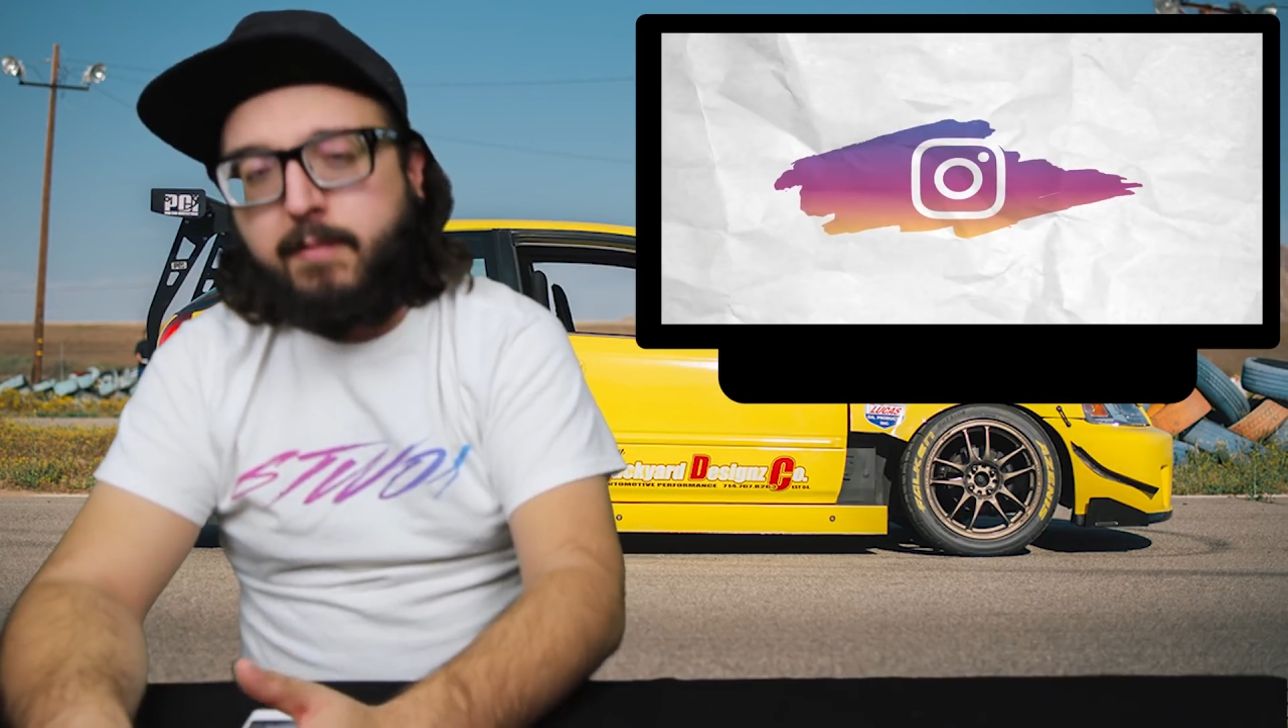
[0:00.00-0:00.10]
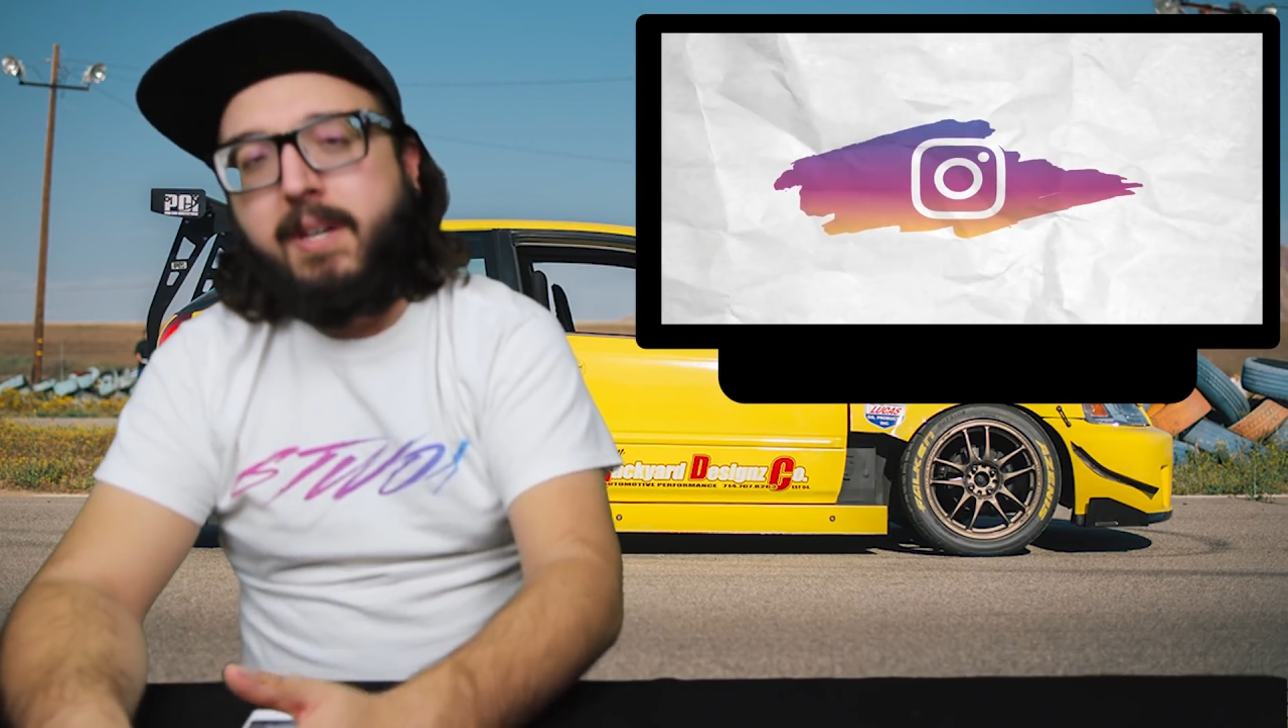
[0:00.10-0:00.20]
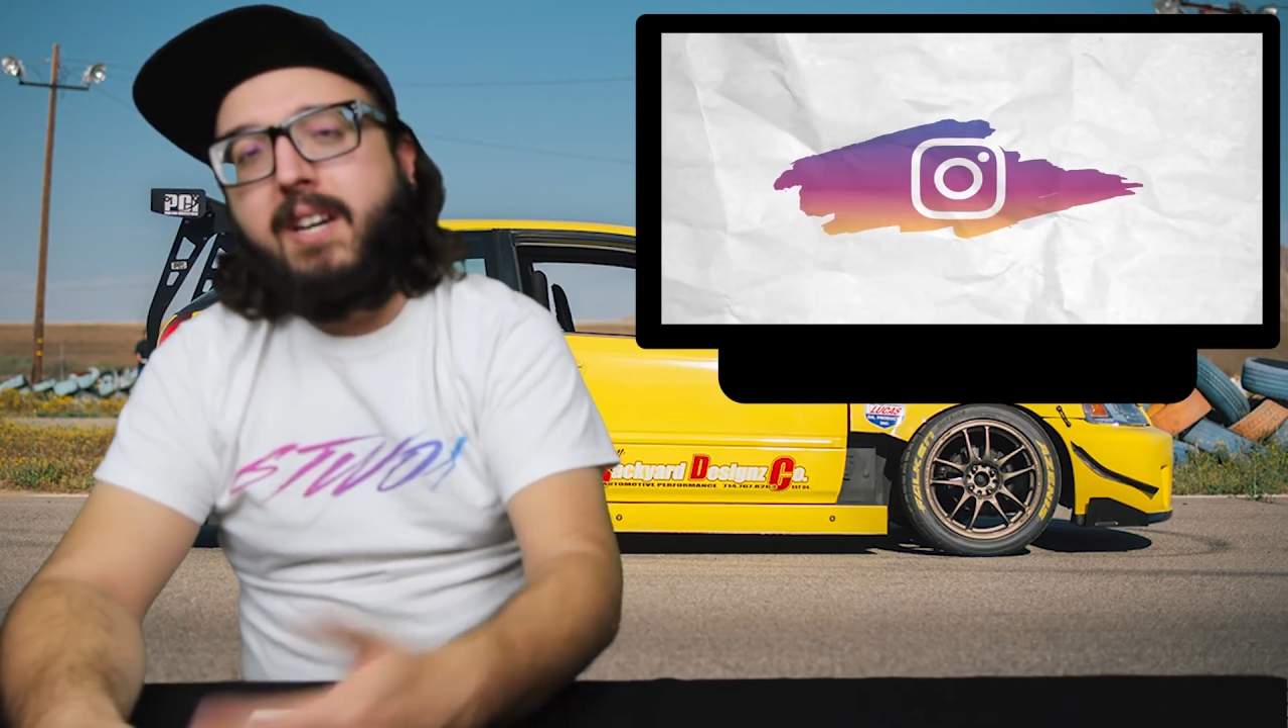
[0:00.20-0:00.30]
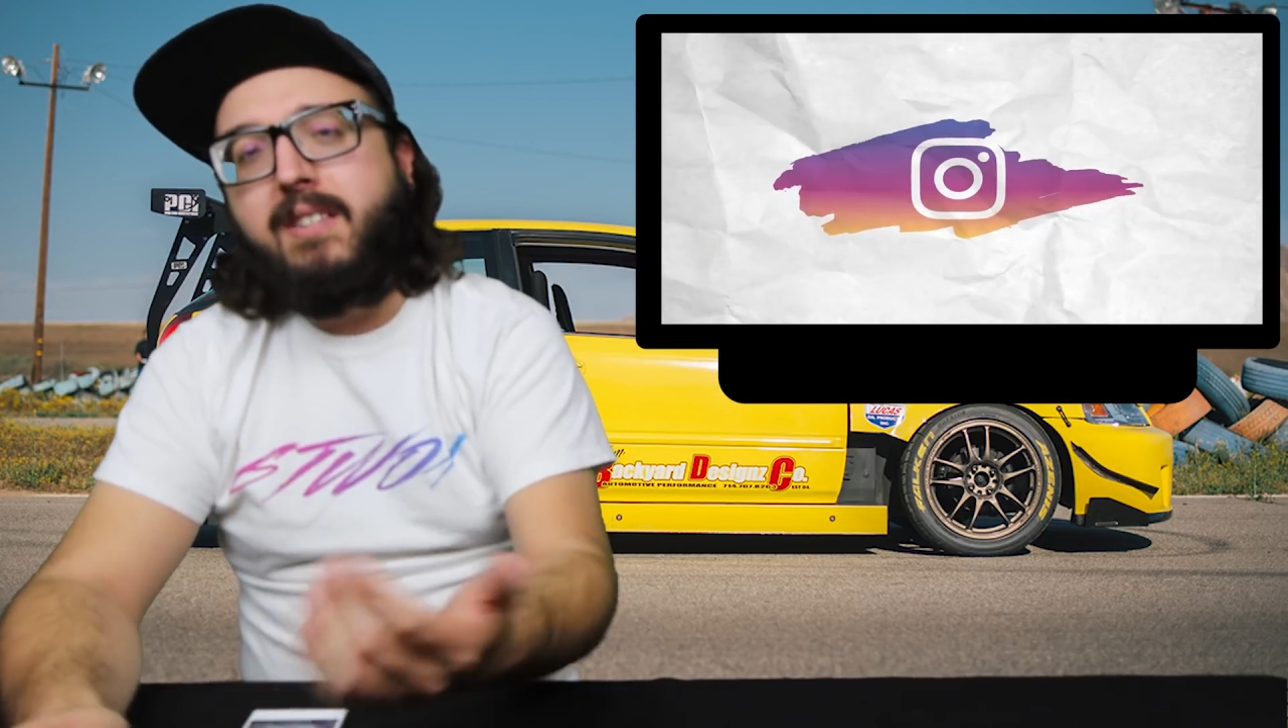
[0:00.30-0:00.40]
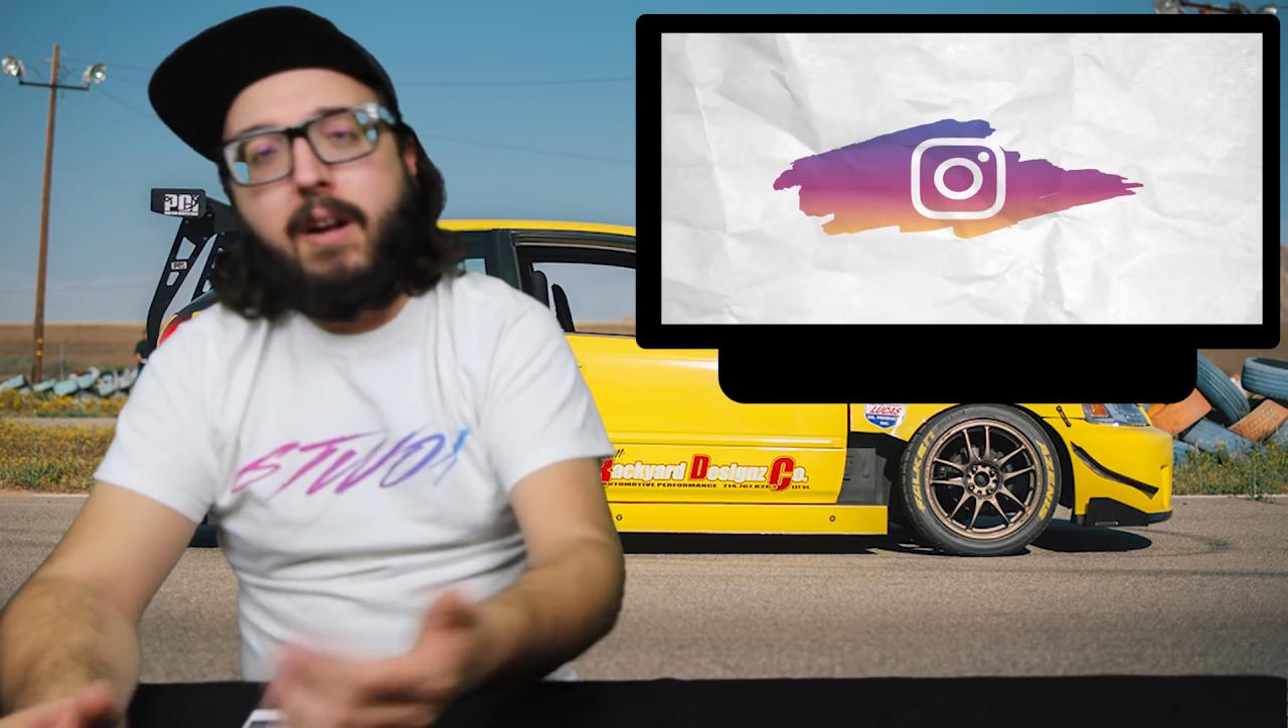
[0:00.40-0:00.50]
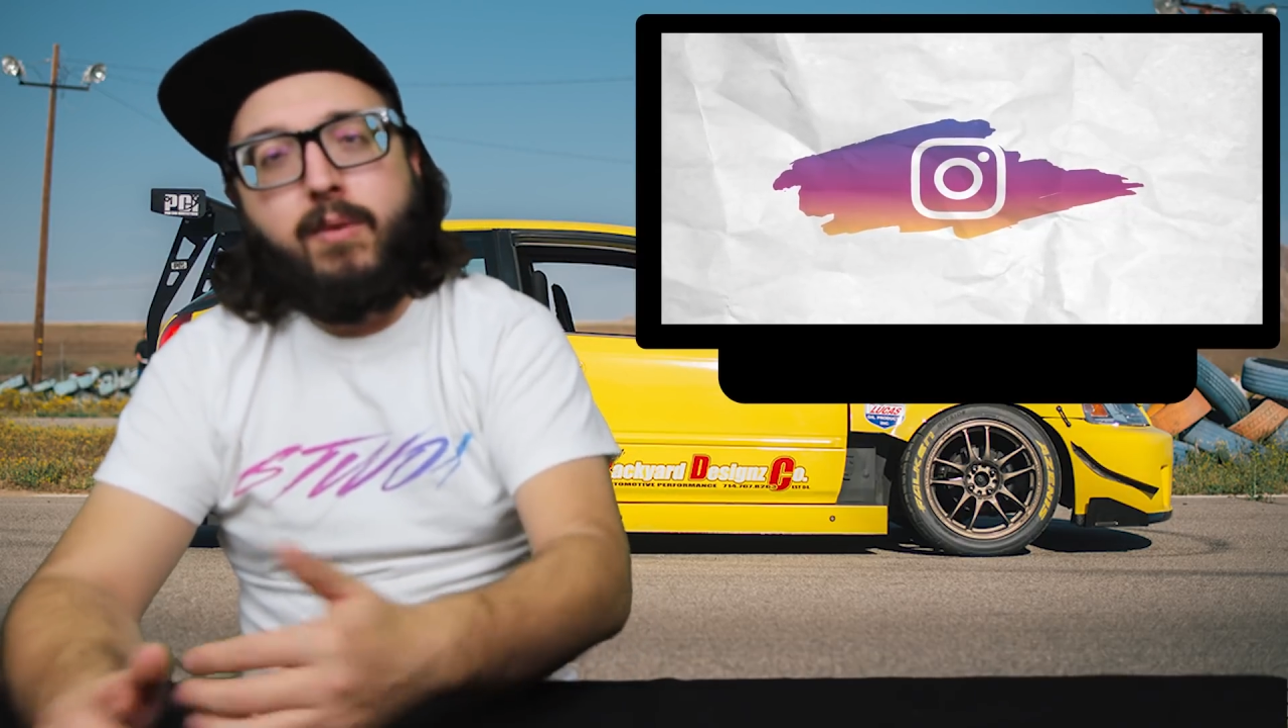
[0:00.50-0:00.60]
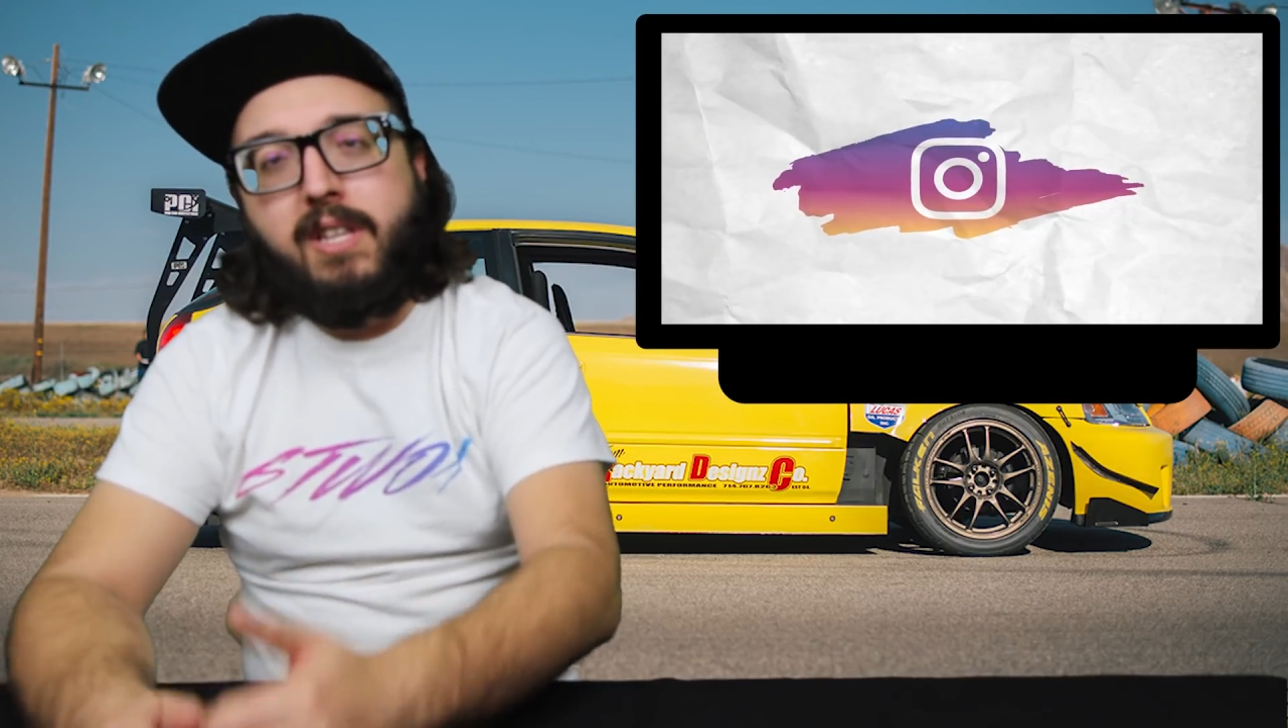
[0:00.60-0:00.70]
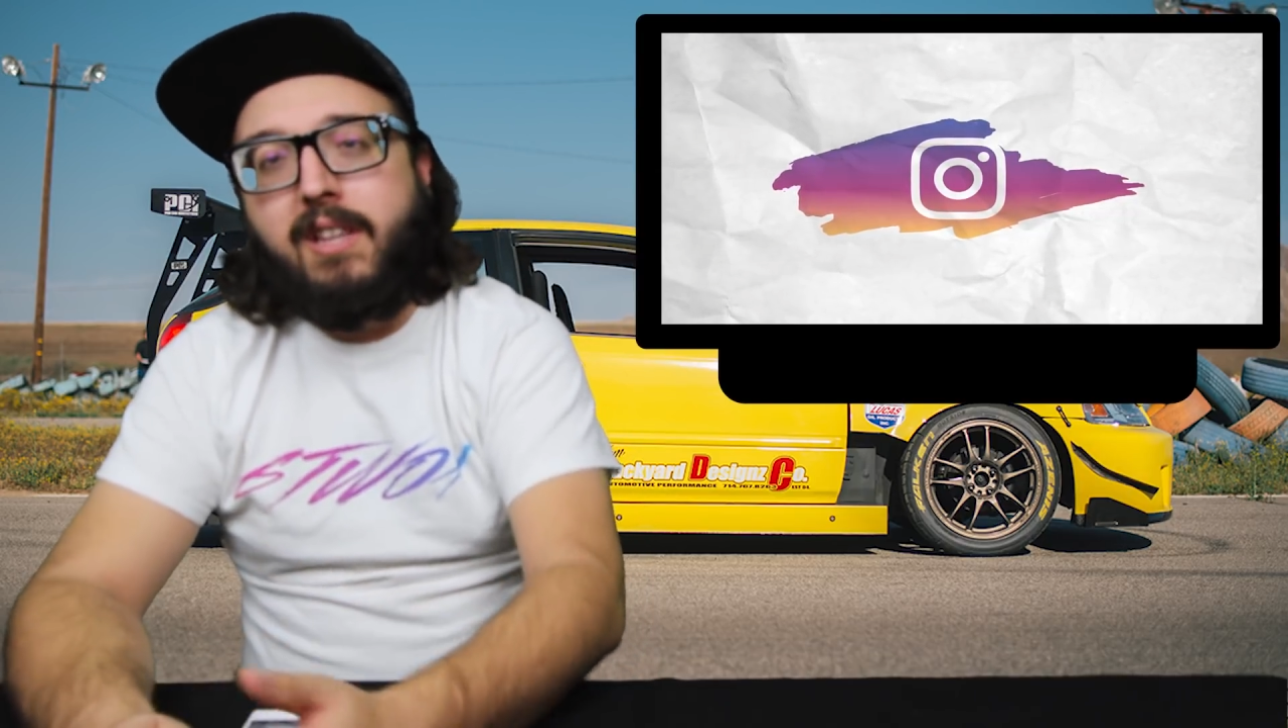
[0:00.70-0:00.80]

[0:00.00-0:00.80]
because I really